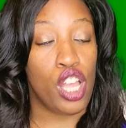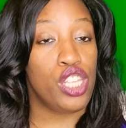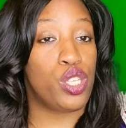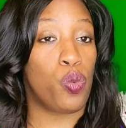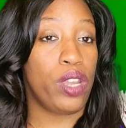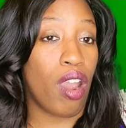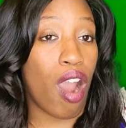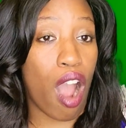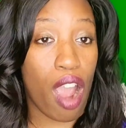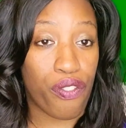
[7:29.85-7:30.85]
So we are
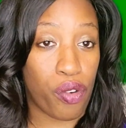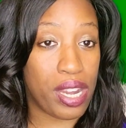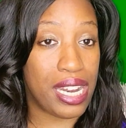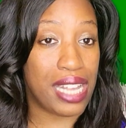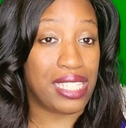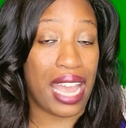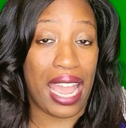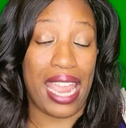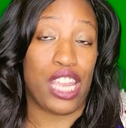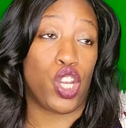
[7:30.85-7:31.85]
offering this
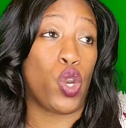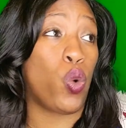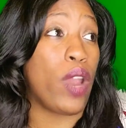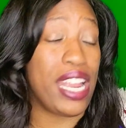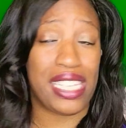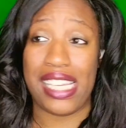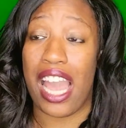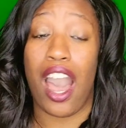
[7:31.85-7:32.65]
at a crazy,